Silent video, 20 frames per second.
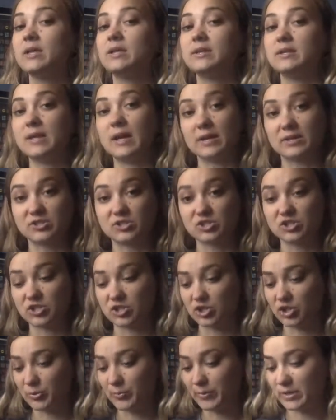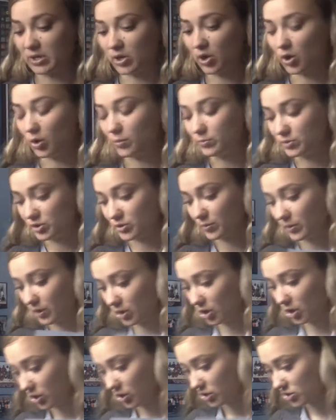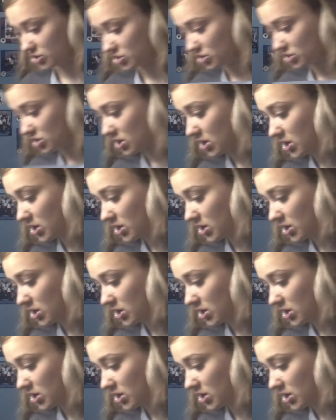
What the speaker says: next to your bee home to encourage